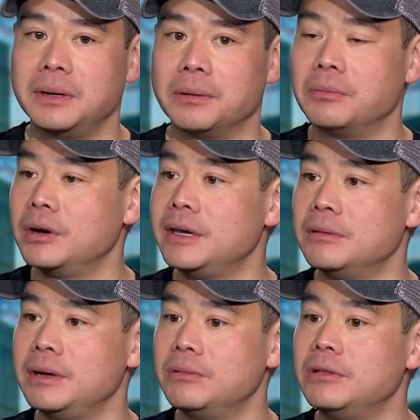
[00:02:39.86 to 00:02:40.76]
you know we
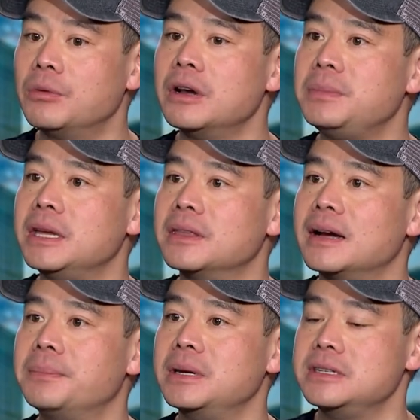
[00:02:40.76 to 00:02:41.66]
we, we want to be in the
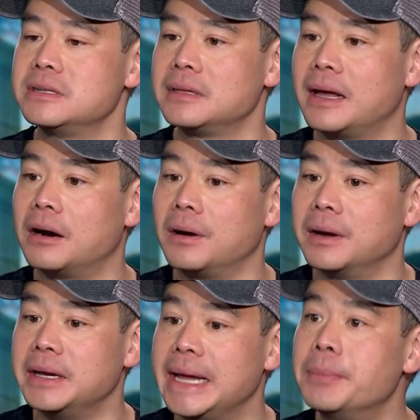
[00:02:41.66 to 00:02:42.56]
companies that are
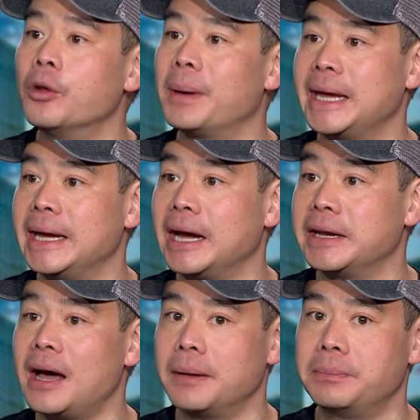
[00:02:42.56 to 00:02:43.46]
enabled by AI,
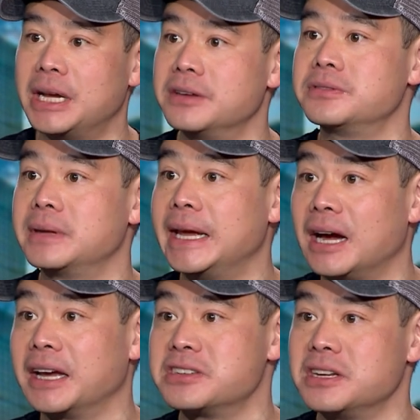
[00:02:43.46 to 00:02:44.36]
not because
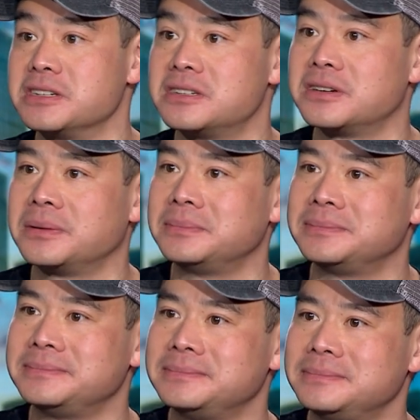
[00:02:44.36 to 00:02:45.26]
AI exists.
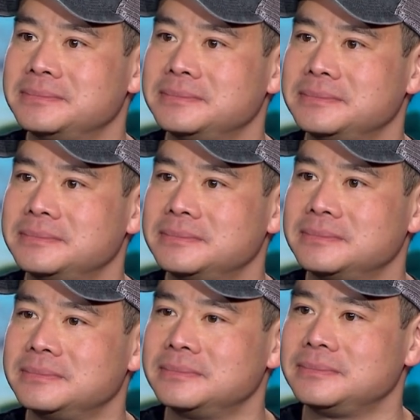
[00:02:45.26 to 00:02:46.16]

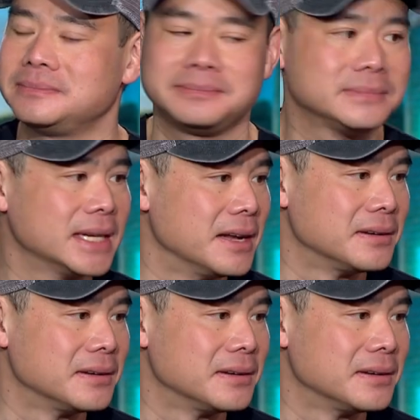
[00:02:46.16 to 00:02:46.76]
Wesley, it's been yes.